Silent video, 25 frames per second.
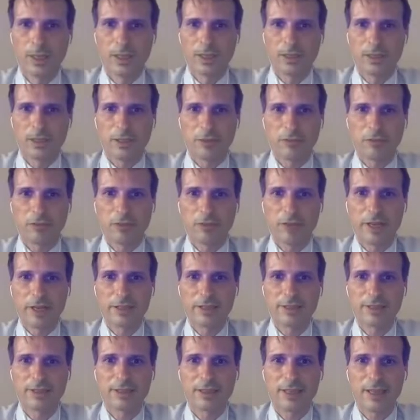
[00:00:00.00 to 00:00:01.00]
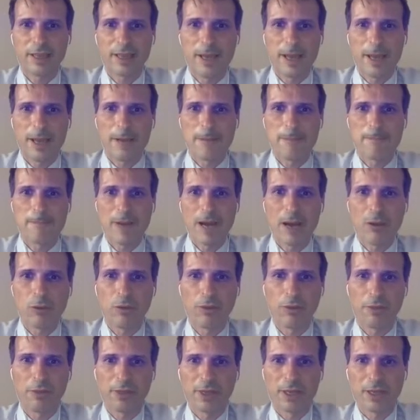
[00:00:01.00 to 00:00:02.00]
Dear friends, I
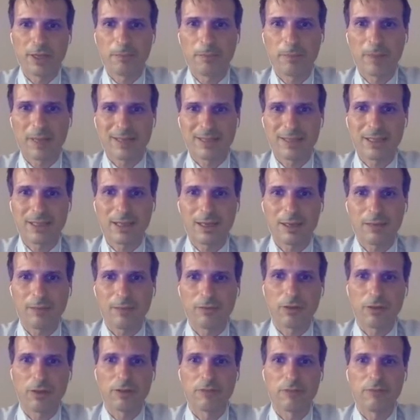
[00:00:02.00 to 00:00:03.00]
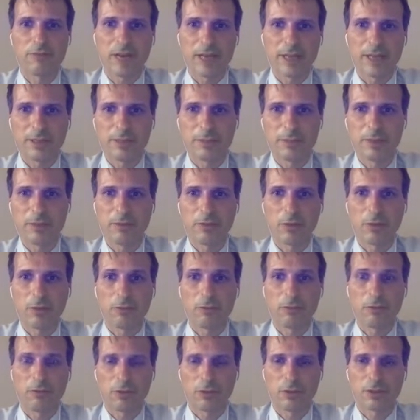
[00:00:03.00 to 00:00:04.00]
would thank Pascal for inviting me for the
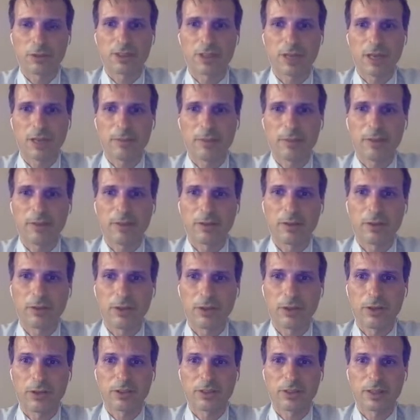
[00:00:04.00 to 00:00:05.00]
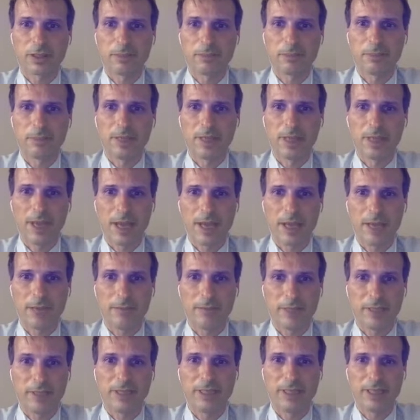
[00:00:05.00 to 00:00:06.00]
first time at the nurse and PA
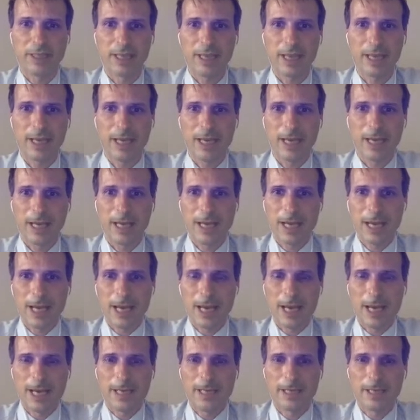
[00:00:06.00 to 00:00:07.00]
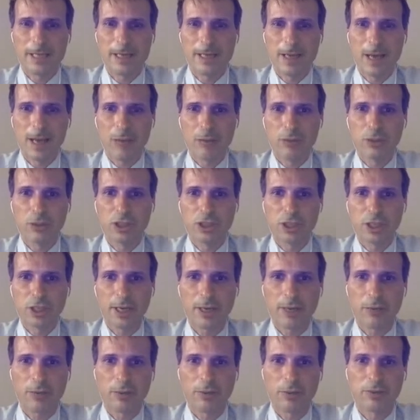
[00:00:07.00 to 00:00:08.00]
meeting. And I would
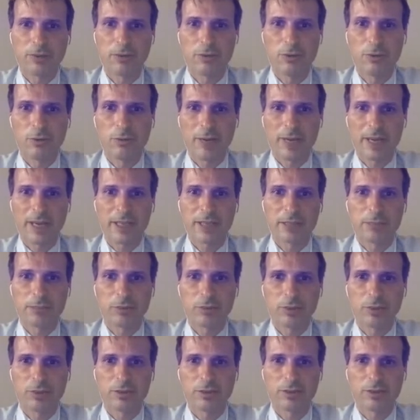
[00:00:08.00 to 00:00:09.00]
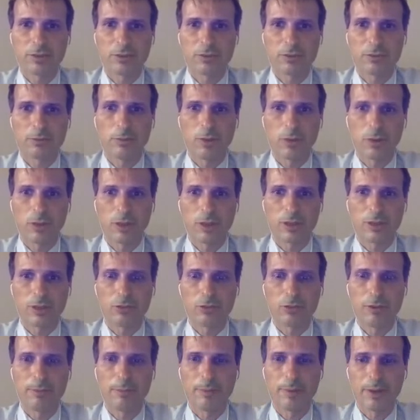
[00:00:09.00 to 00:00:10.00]
share with you my experience of Bankart
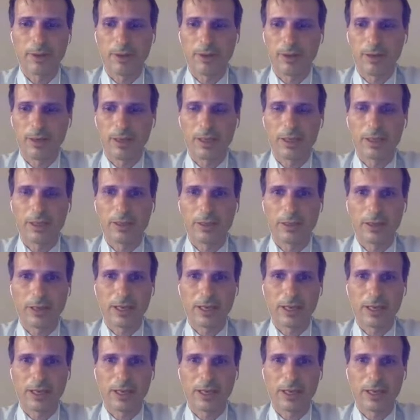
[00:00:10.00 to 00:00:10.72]
repair and